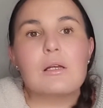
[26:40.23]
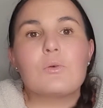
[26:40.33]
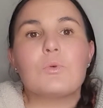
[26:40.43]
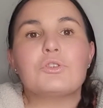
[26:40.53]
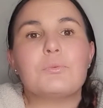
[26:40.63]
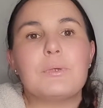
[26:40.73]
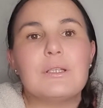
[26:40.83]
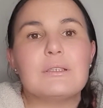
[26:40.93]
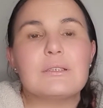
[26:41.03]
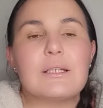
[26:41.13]
which
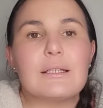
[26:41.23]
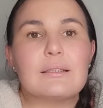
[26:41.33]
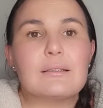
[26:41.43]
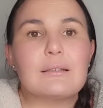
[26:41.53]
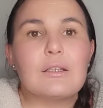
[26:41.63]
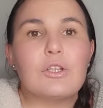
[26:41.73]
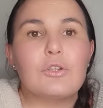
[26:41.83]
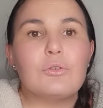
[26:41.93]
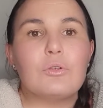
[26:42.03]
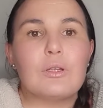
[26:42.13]
means that
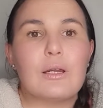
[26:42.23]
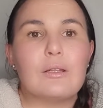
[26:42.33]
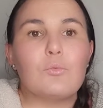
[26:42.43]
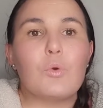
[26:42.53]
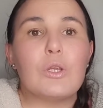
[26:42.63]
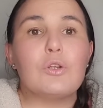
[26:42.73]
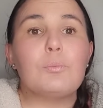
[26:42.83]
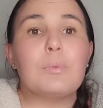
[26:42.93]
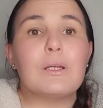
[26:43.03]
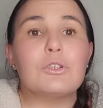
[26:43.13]
you can, when you
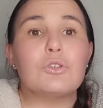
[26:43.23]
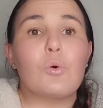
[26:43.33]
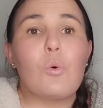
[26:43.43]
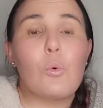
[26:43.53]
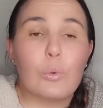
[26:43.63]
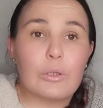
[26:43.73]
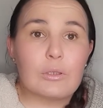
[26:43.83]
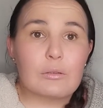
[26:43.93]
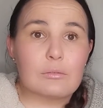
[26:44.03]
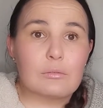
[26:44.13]
place your order
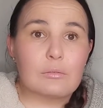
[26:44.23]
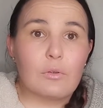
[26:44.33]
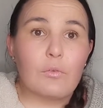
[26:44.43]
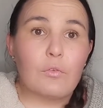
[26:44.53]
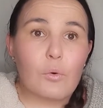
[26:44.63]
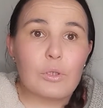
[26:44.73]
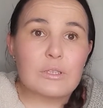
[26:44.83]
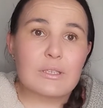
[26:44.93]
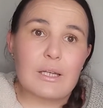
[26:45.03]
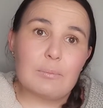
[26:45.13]
for the
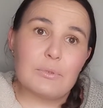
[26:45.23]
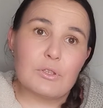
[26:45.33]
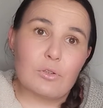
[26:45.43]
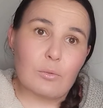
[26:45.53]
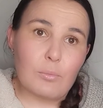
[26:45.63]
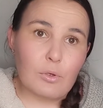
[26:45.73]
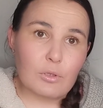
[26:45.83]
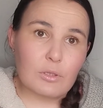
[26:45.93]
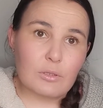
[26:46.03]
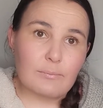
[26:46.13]
scrappy sock
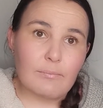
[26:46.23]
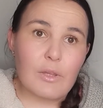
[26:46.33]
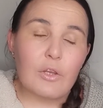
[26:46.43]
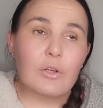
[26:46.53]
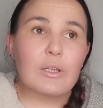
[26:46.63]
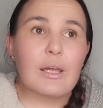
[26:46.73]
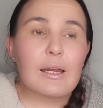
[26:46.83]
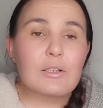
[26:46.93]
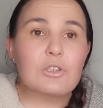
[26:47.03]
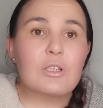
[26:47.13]
box, you can
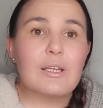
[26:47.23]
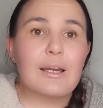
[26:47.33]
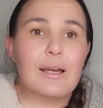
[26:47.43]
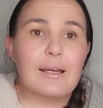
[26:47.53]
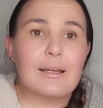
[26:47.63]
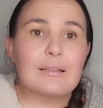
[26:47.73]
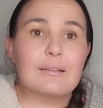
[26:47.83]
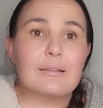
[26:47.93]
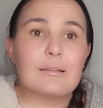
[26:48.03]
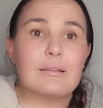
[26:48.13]
actually add
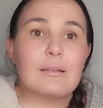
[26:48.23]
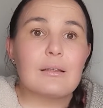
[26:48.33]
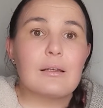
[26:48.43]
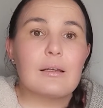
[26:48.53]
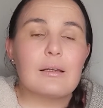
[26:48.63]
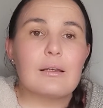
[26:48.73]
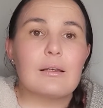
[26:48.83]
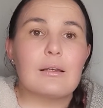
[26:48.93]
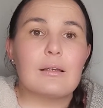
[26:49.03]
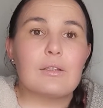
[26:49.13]

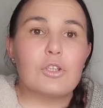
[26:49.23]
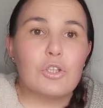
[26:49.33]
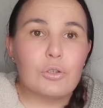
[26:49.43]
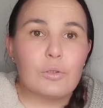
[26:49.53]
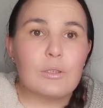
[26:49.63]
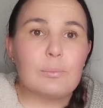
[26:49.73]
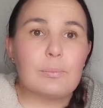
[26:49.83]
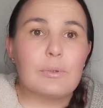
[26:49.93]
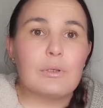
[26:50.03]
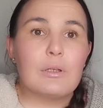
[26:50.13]
tulip
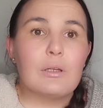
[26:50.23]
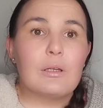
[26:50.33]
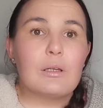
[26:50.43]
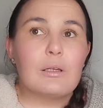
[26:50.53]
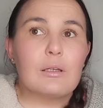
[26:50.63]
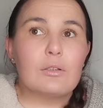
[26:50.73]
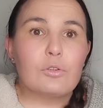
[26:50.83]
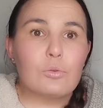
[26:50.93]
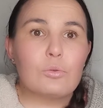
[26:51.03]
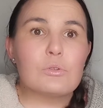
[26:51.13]

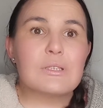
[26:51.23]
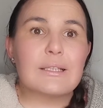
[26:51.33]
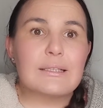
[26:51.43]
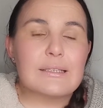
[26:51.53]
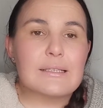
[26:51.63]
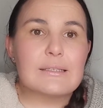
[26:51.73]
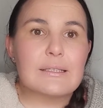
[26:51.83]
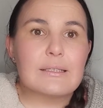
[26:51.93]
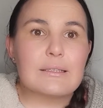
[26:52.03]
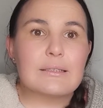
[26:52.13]
tools and
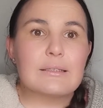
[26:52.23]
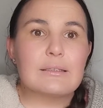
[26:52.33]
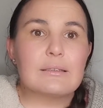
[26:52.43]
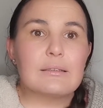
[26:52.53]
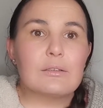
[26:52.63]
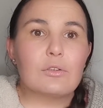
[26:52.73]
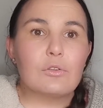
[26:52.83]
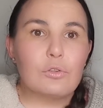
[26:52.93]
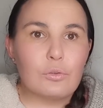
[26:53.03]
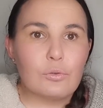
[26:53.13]
accessories
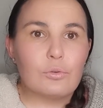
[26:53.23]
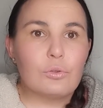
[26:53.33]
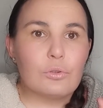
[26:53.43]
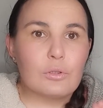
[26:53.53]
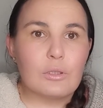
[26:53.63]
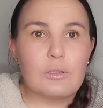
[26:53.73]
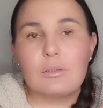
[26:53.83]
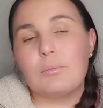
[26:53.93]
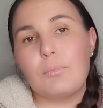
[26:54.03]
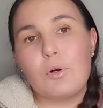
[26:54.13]
to
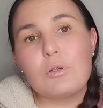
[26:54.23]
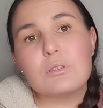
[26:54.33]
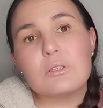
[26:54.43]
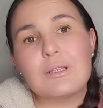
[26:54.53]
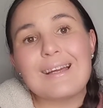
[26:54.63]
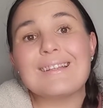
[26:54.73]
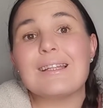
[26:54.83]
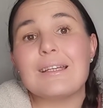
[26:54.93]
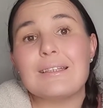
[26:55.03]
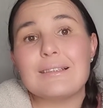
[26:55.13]
the box at
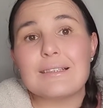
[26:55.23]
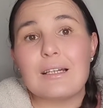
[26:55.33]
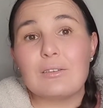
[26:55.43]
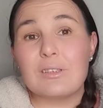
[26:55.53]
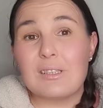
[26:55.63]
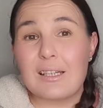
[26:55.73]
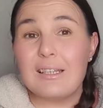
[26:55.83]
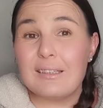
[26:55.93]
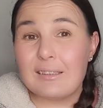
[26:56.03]
a discounted rate.